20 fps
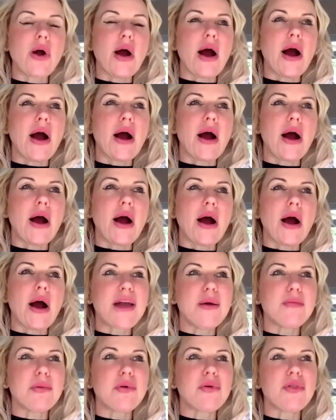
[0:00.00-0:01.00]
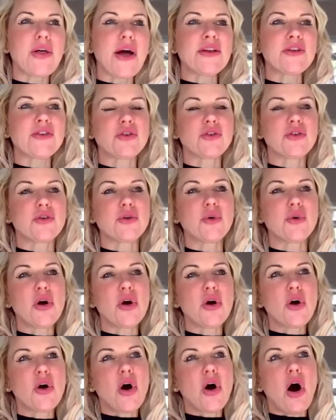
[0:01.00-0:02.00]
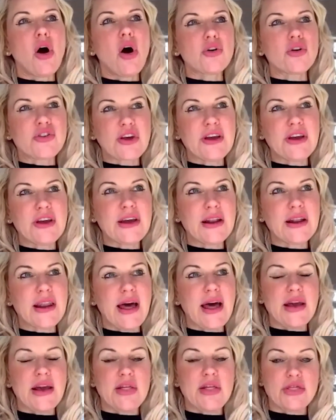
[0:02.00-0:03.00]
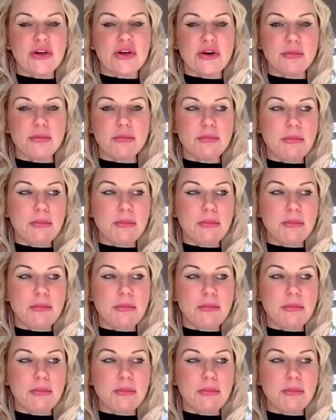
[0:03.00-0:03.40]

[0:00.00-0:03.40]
was able then to articulate that my